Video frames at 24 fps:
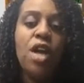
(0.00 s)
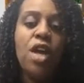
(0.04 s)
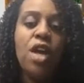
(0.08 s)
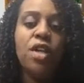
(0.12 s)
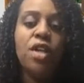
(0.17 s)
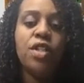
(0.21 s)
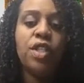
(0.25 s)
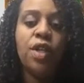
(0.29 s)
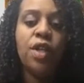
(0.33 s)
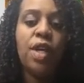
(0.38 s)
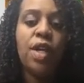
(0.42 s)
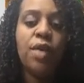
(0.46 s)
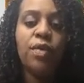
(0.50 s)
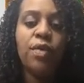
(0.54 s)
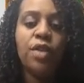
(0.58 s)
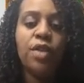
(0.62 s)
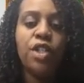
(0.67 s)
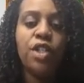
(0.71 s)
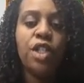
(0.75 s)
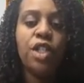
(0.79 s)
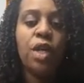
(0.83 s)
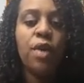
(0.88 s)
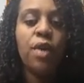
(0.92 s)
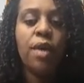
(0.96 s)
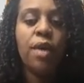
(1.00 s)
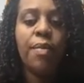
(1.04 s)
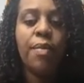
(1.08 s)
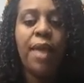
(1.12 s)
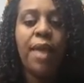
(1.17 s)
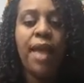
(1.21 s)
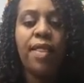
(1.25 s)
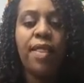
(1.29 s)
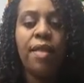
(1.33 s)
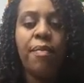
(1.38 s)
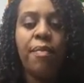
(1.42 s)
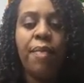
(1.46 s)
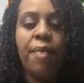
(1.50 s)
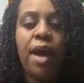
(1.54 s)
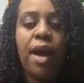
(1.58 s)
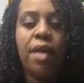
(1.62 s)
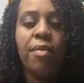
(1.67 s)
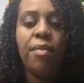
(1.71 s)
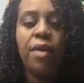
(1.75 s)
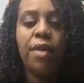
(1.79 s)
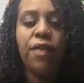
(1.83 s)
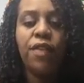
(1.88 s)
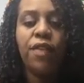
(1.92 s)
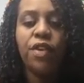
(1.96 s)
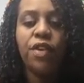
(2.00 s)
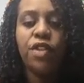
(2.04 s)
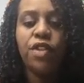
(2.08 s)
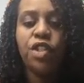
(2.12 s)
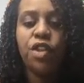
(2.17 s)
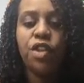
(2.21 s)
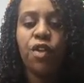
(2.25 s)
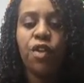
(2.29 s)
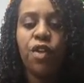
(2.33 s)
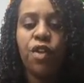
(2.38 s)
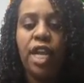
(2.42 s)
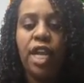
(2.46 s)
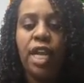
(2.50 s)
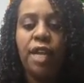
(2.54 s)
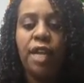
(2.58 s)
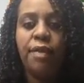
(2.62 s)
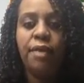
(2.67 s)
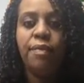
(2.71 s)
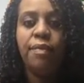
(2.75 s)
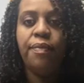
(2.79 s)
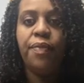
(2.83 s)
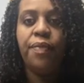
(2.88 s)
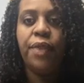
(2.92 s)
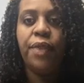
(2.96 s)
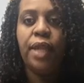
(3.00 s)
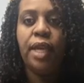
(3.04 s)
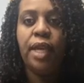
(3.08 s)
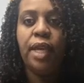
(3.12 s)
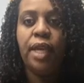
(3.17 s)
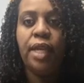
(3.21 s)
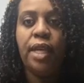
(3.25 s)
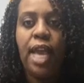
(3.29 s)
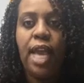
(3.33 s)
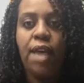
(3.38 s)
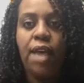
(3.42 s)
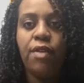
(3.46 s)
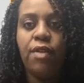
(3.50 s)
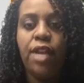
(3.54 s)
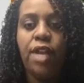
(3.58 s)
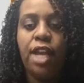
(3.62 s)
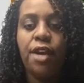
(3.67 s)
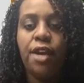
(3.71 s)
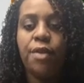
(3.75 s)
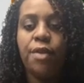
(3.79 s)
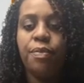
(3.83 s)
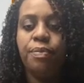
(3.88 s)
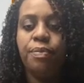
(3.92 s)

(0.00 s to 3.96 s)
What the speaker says: So it will show up at the bottom of your screen down here.